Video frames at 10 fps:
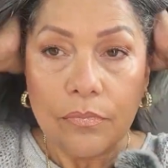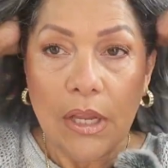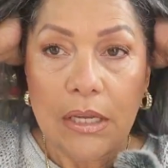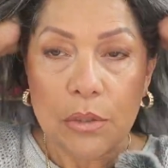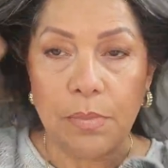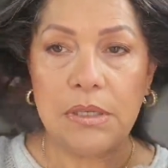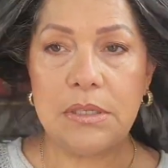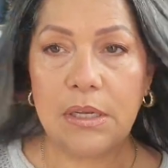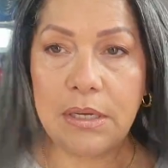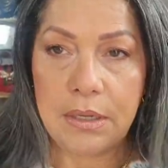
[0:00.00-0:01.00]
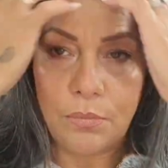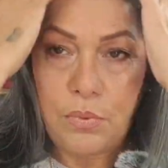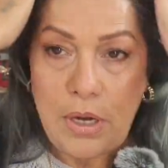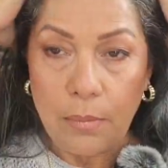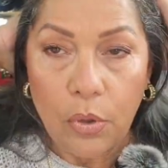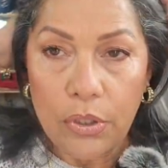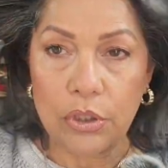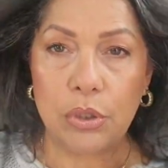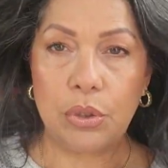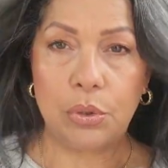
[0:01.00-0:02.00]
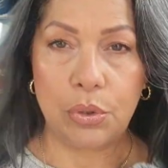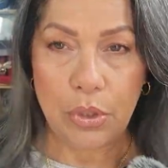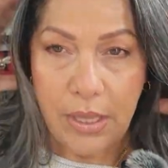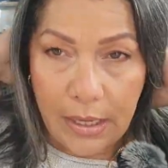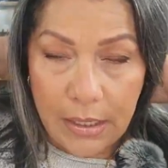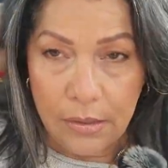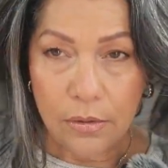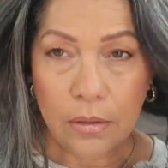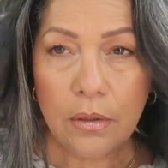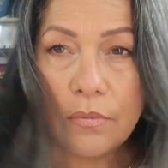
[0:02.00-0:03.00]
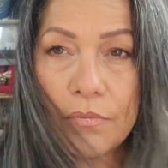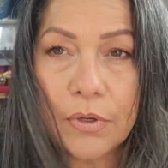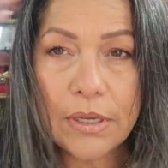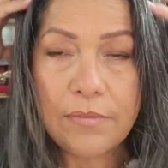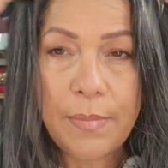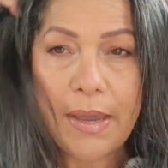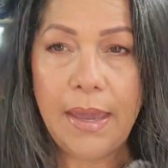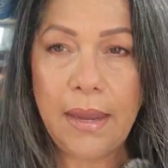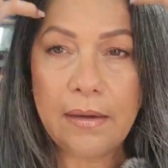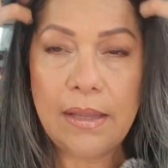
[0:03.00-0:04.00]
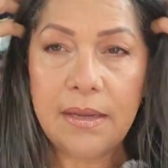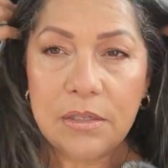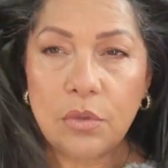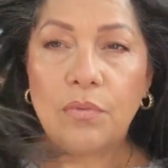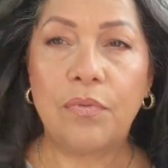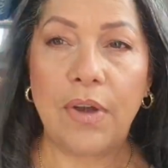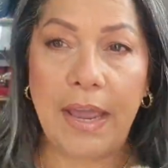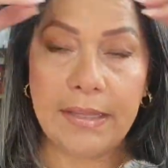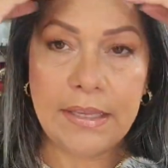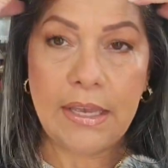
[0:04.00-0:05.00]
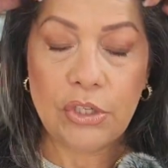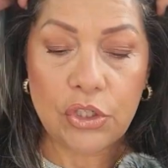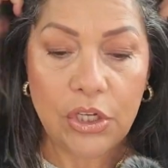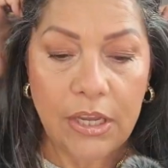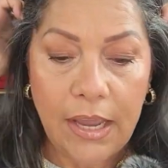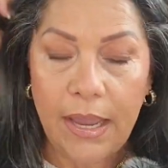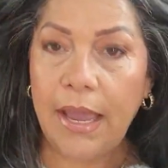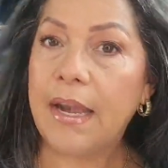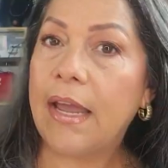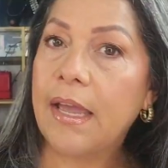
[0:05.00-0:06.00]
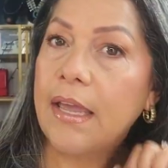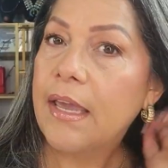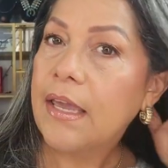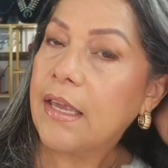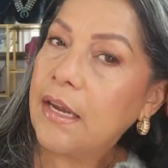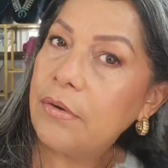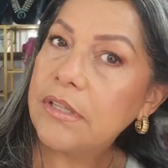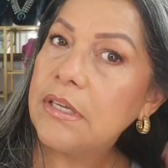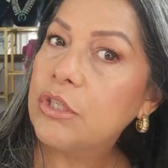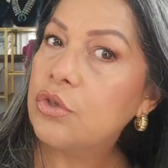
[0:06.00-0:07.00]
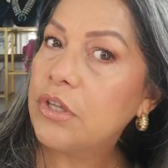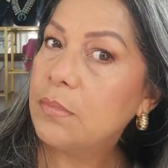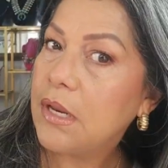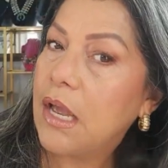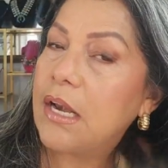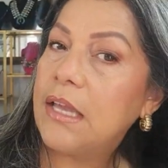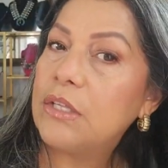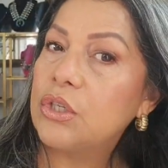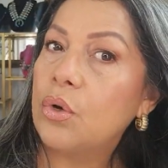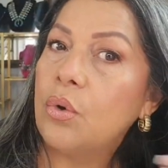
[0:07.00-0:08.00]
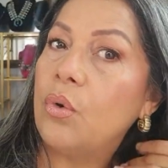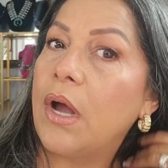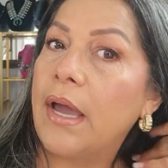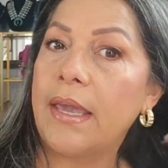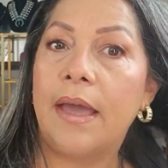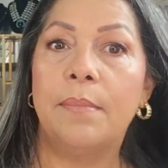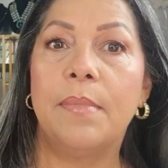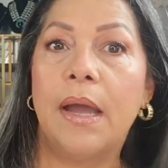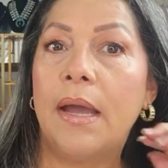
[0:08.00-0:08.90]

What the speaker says: that's basically what I'm going to do today. Forgive my hair that is so flat. Yesterday I had a keratin treatment on it, so I am